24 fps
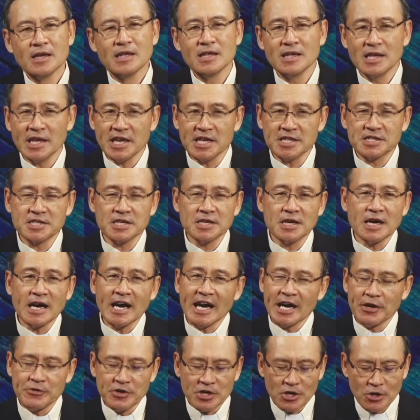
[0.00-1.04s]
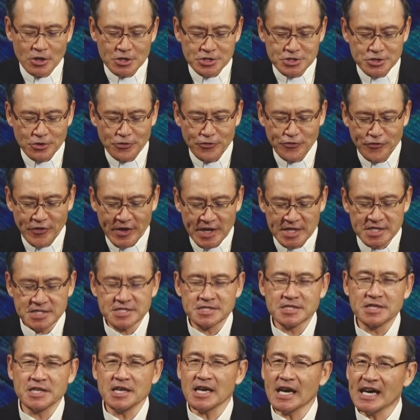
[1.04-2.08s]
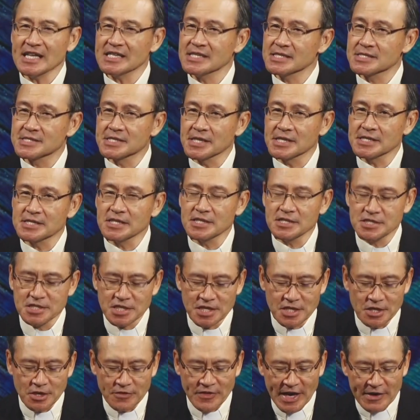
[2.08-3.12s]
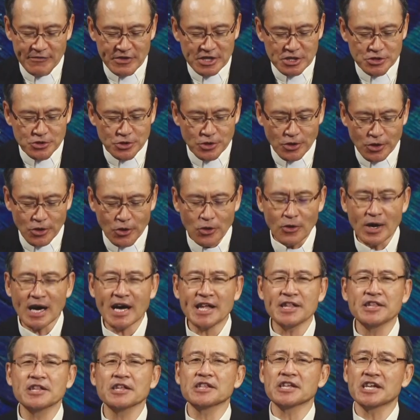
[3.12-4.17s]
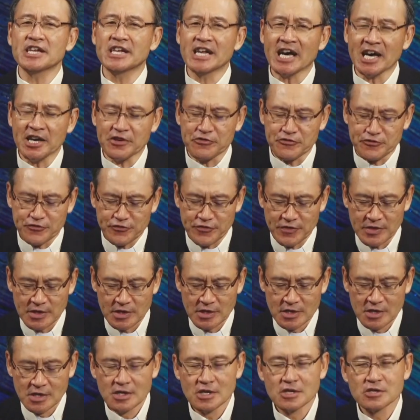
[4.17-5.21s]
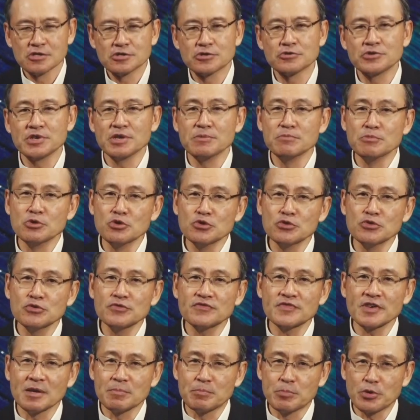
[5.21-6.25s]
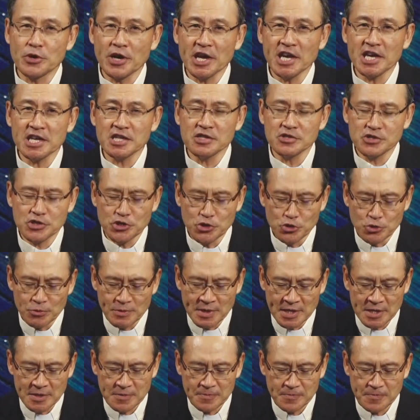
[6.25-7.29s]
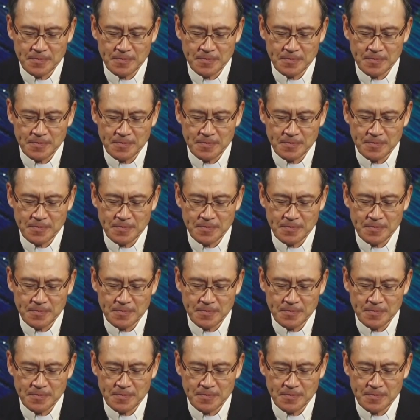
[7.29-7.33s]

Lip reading: Later, Ira also faced the uncertainty of having to go under the knife to remove a brain tumor.